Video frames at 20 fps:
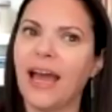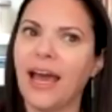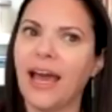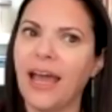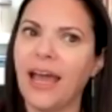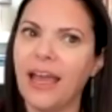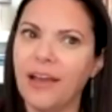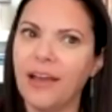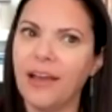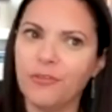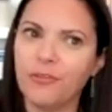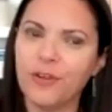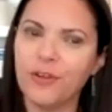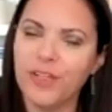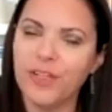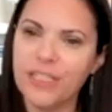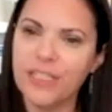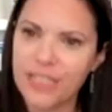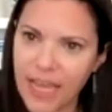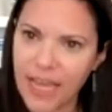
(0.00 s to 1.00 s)

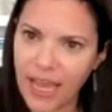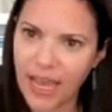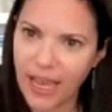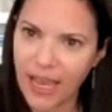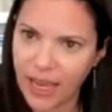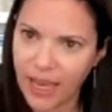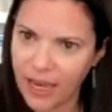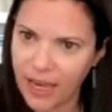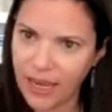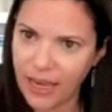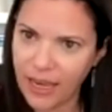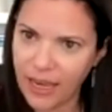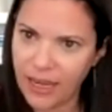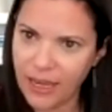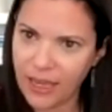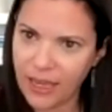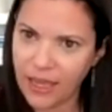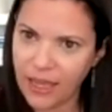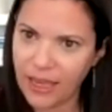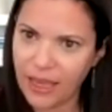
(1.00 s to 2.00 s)
Every
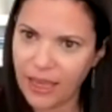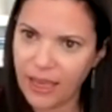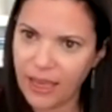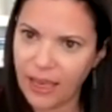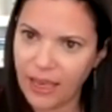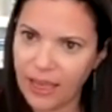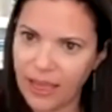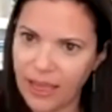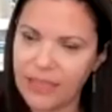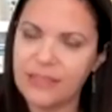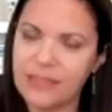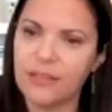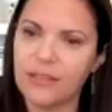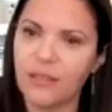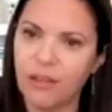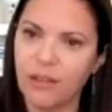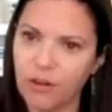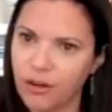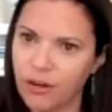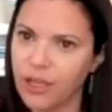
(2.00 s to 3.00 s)
day, it's
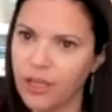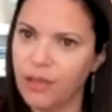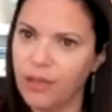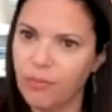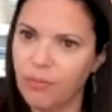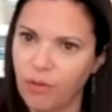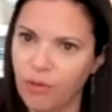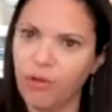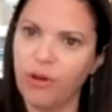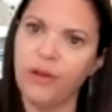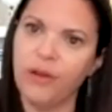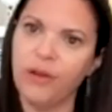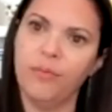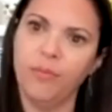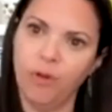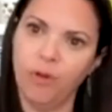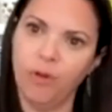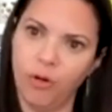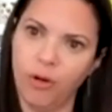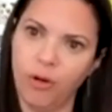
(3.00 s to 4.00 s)
learning more
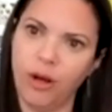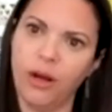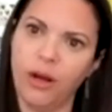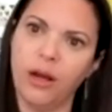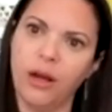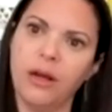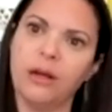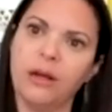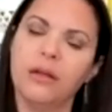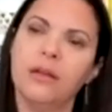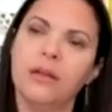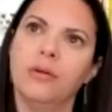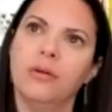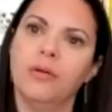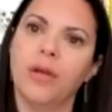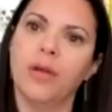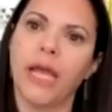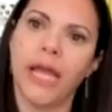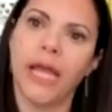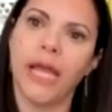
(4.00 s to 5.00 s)
and more.
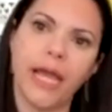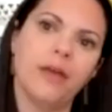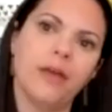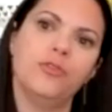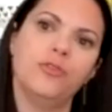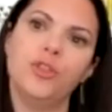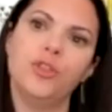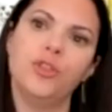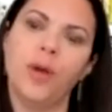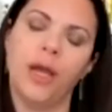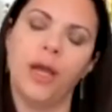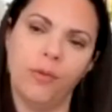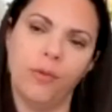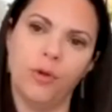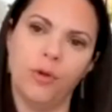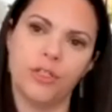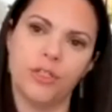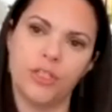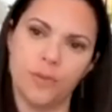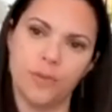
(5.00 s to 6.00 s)
How do I
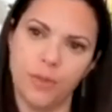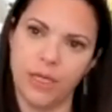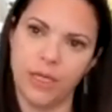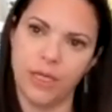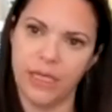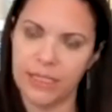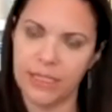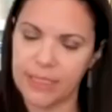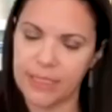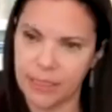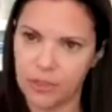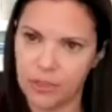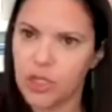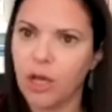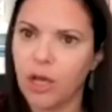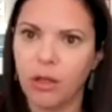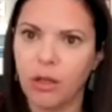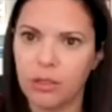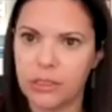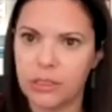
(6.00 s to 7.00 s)
want to be as an adult?